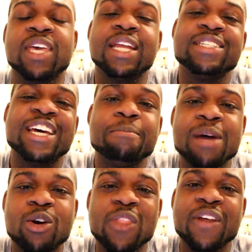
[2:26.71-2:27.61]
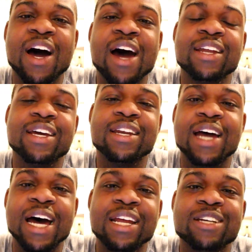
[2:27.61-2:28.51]
it is a marathon and
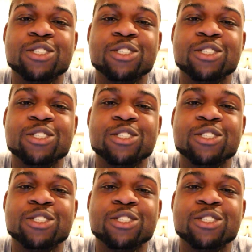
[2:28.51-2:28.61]
not a